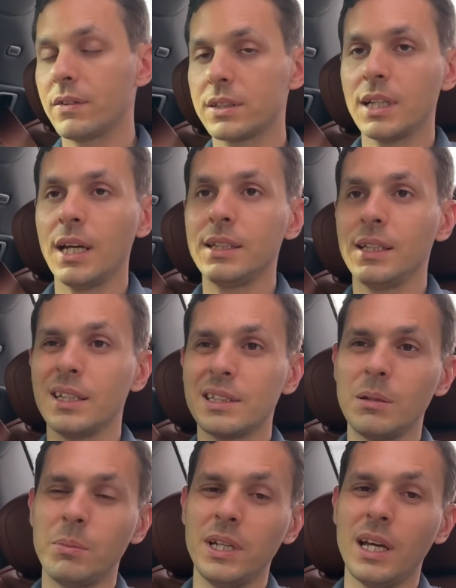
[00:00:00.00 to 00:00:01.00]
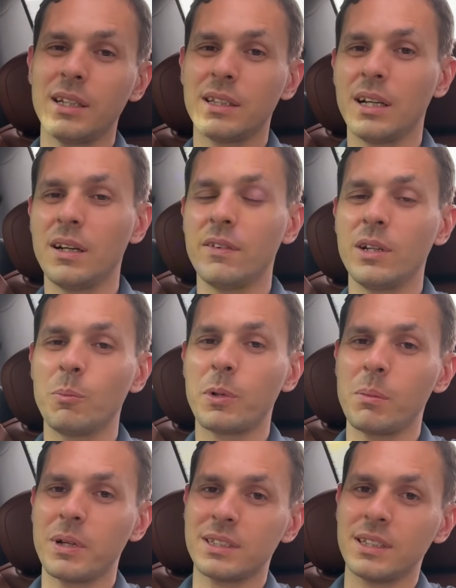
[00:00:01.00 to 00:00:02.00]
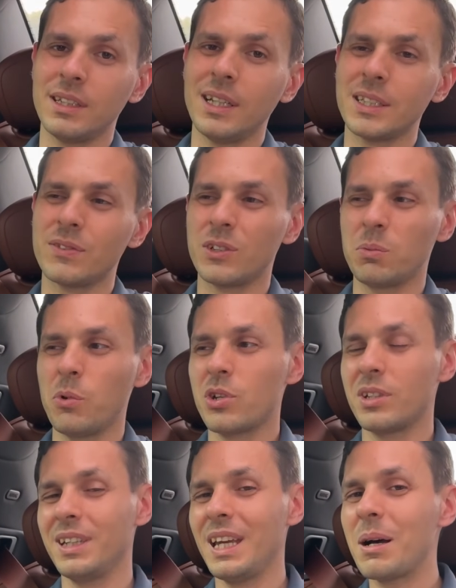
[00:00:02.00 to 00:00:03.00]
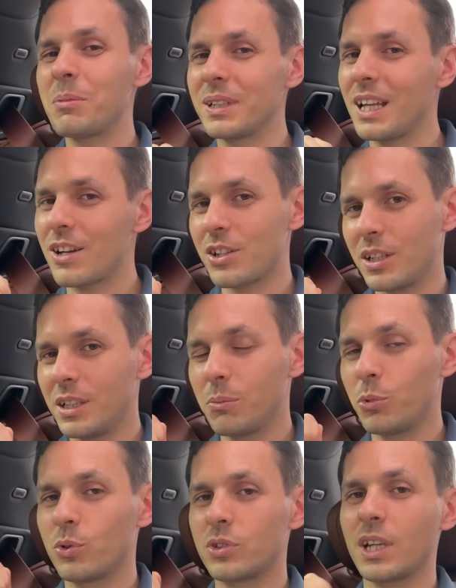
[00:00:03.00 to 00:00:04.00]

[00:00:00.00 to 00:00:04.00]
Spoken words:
And you know, if I were talking about Mercedes, to be honest,